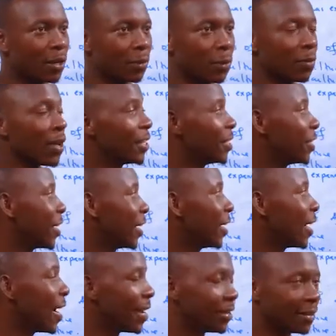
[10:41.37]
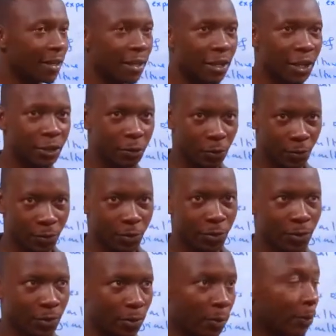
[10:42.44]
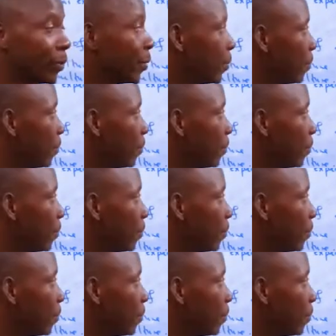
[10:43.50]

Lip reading: so that it can rise the national economy.